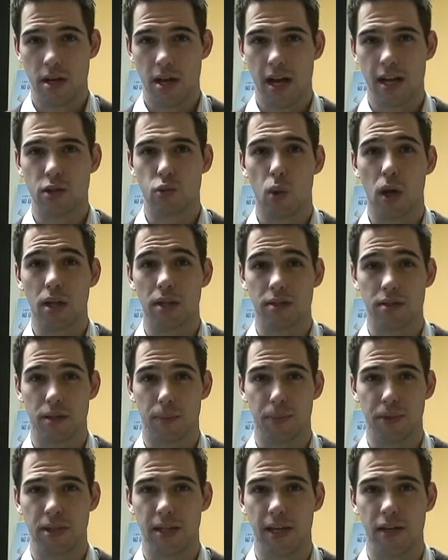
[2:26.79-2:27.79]
as well as the
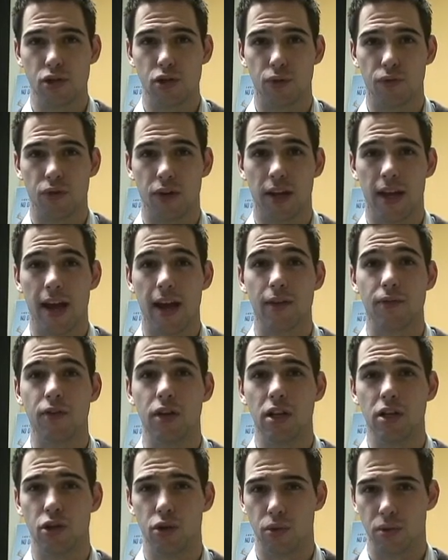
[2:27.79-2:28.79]
potential for
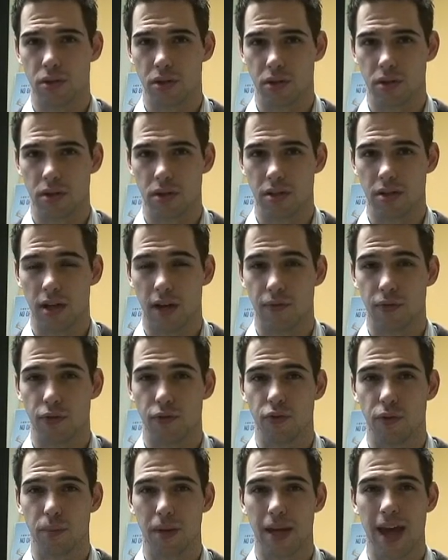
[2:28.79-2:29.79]
caffeine users to suffer
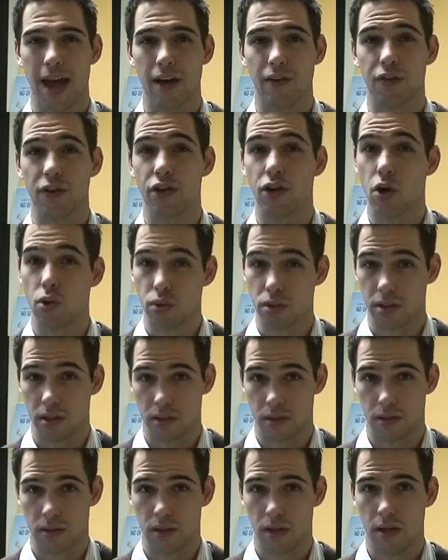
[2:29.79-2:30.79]
from
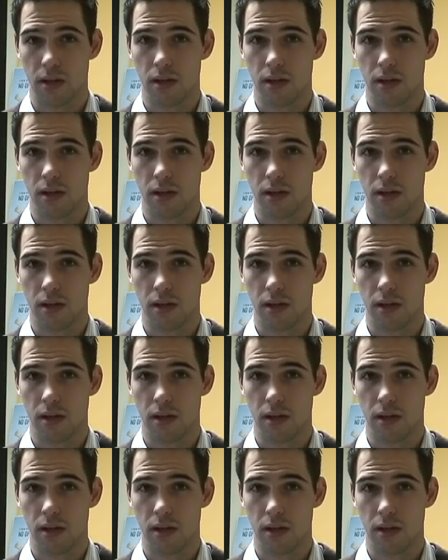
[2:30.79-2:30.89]
caffeinosis,